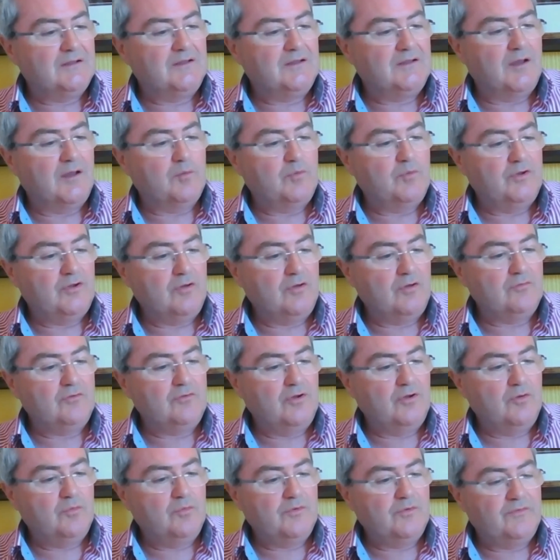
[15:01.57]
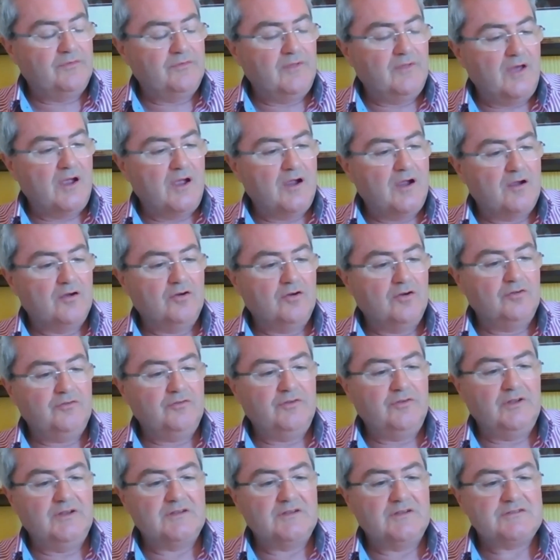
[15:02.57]
that we don't know is there
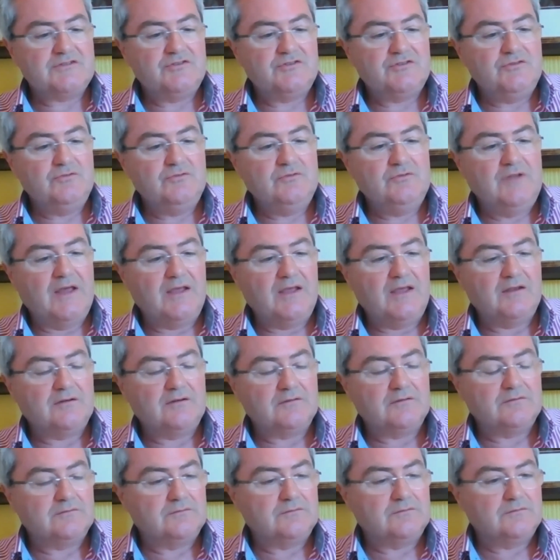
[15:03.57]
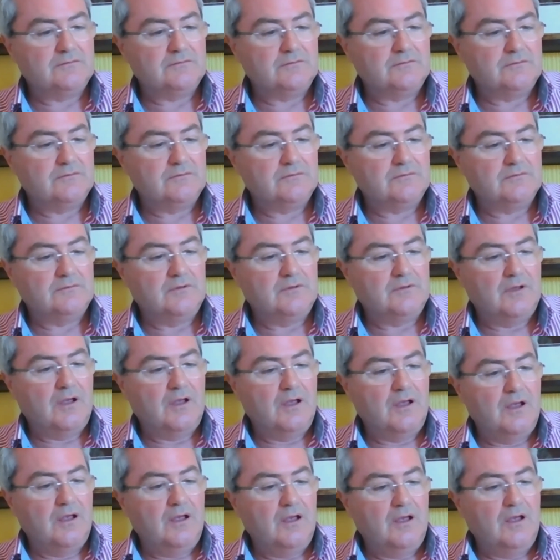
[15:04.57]
until it's too late.
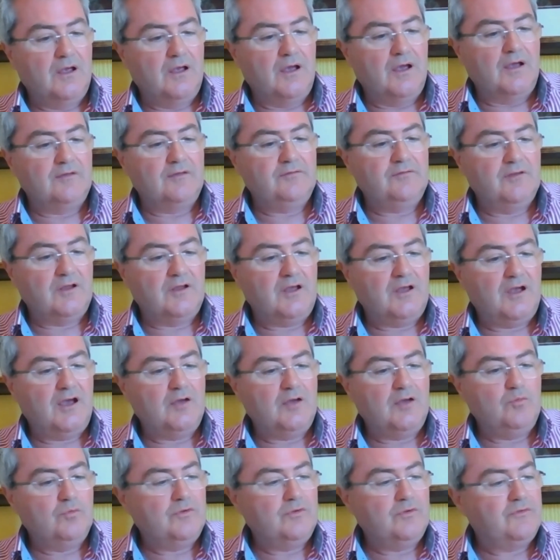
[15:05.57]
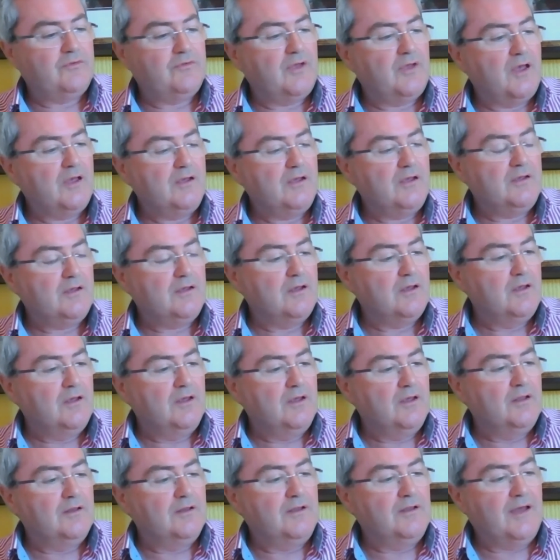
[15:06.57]
As Lacan would say,
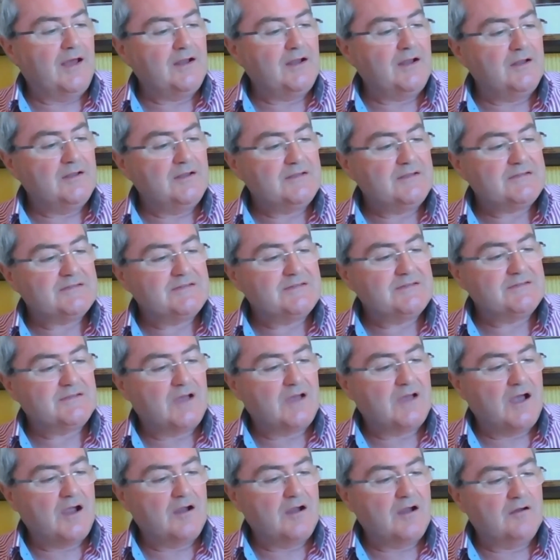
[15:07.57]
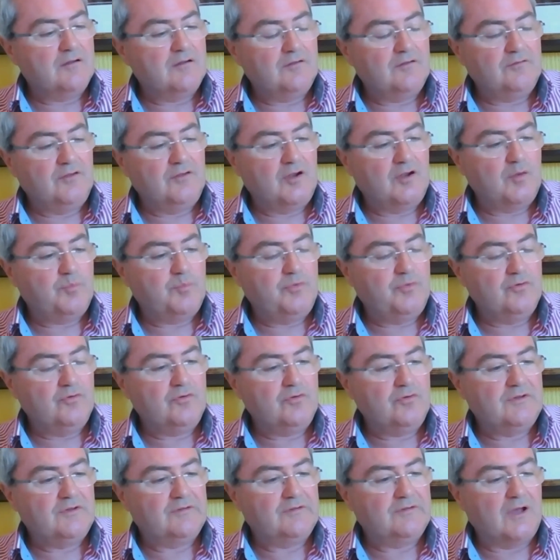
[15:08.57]
the analyst's desire is not a
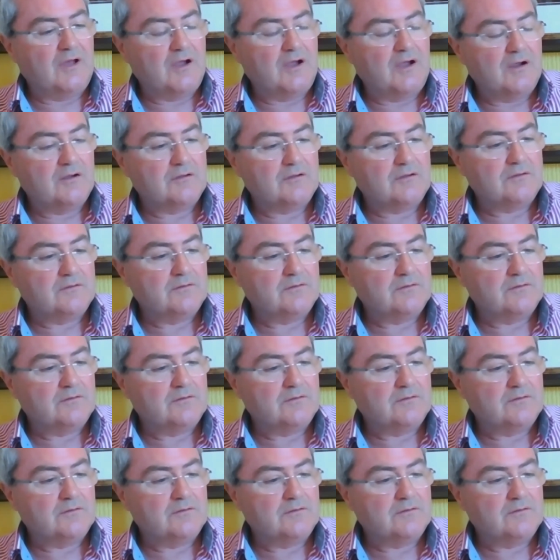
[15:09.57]
pure desire.